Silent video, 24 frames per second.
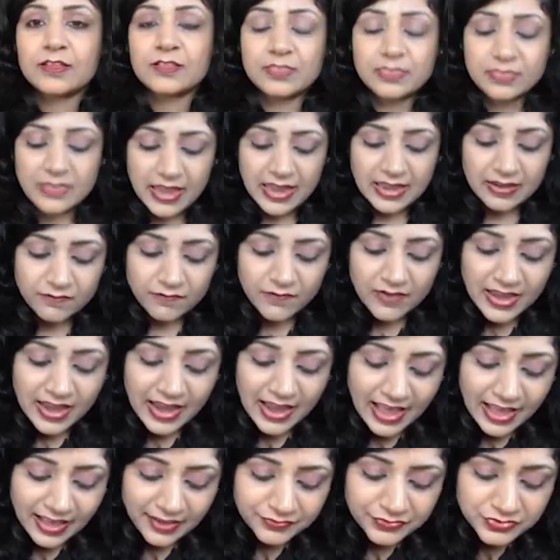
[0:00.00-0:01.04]
Then we
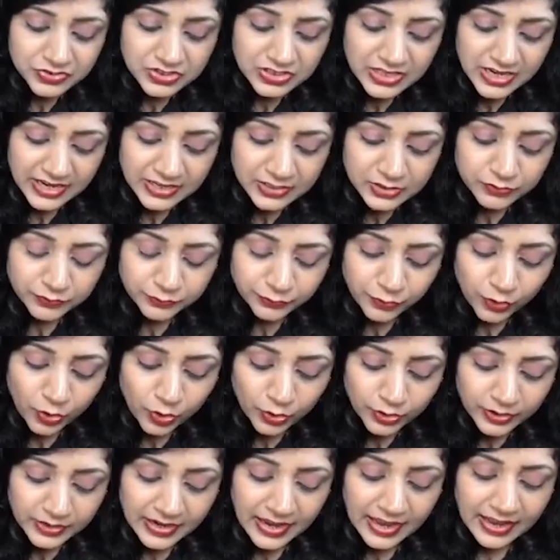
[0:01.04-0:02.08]
have stage
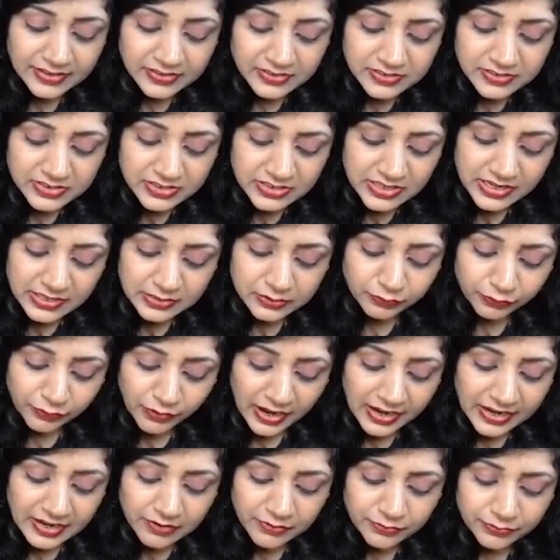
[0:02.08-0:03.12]
4 and stage
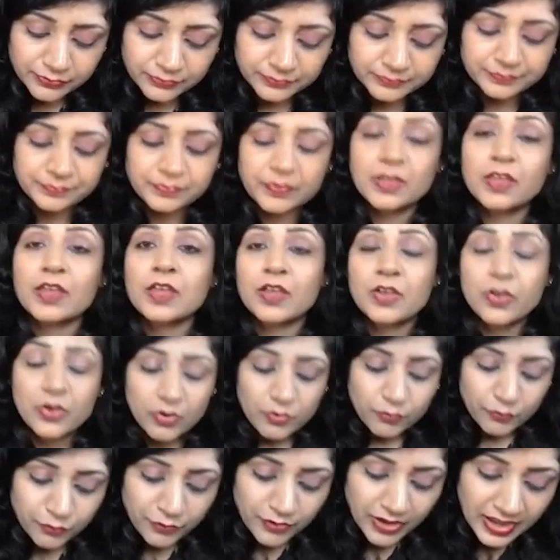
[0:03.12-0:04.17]
5,
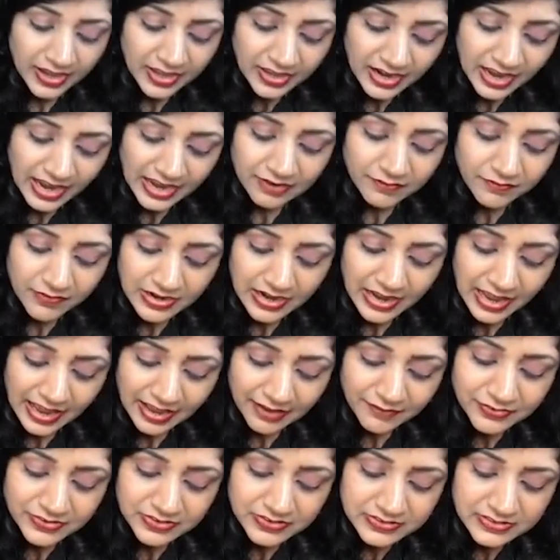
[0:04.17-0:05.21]
where I will
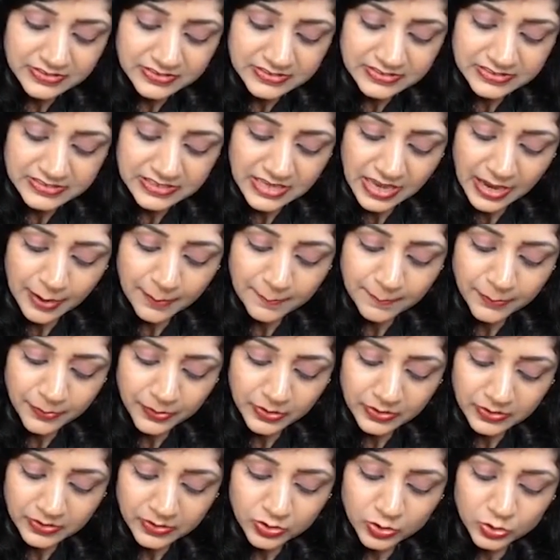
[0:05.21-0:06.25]
have subtotal
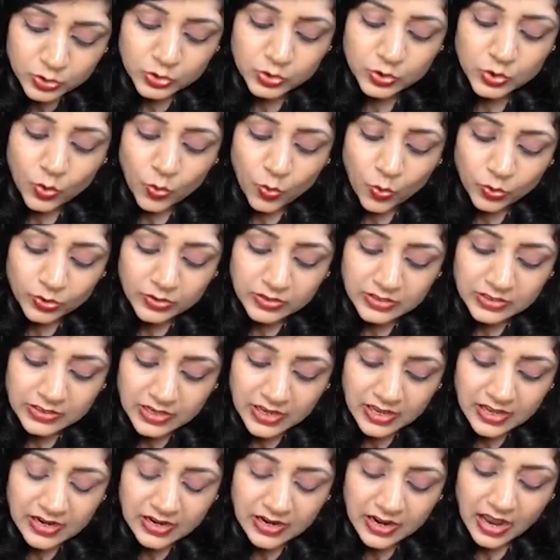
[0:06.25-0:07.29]

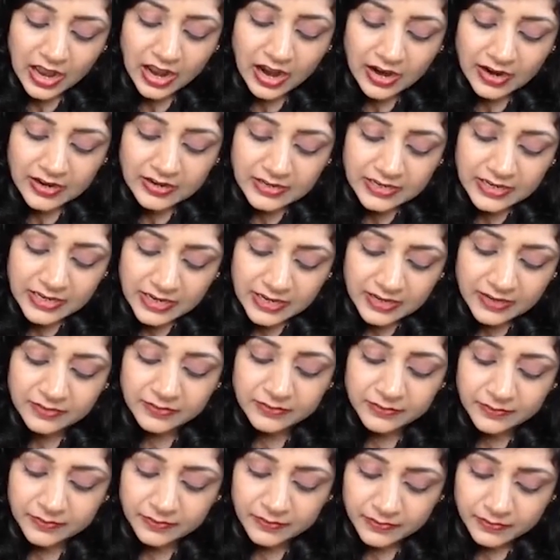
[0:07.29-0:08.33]
RD,
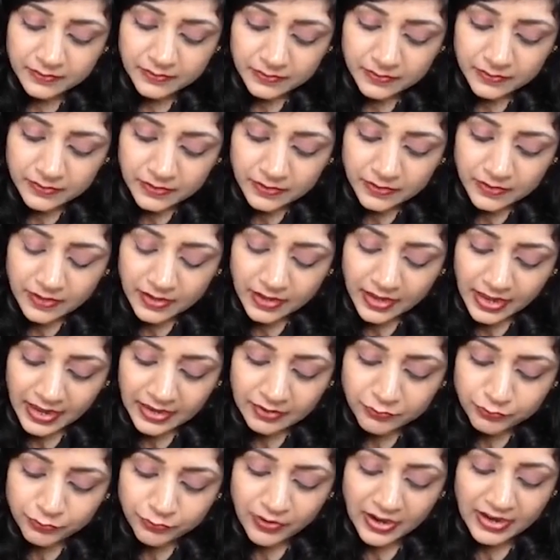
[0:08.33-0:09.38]

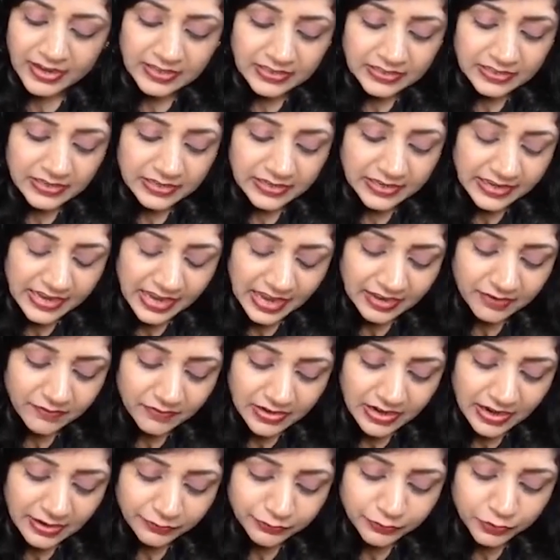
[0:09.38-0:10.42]
and finally I
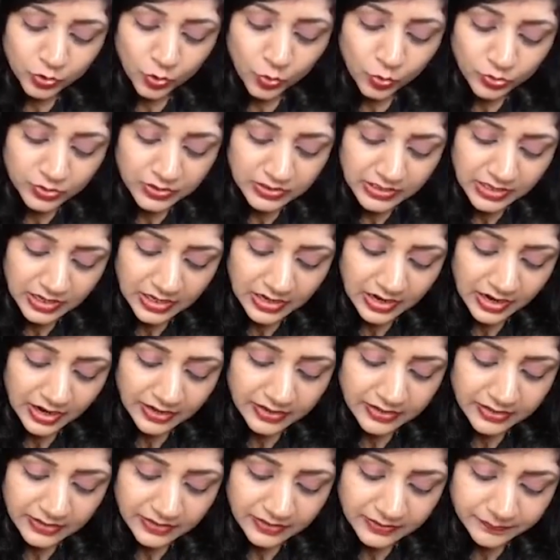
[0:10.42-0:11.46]
will have total
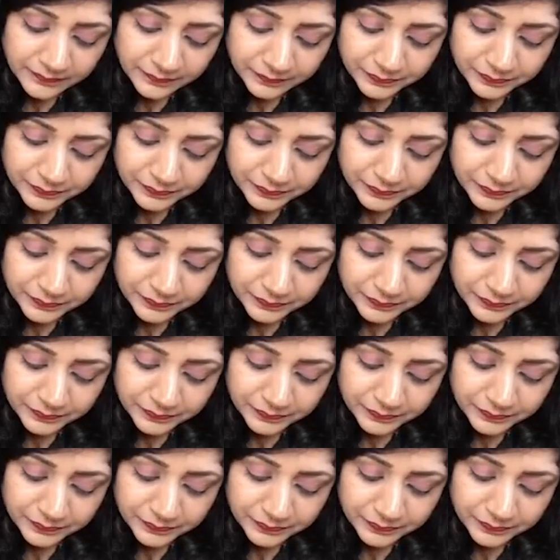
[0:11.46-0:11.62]
RD.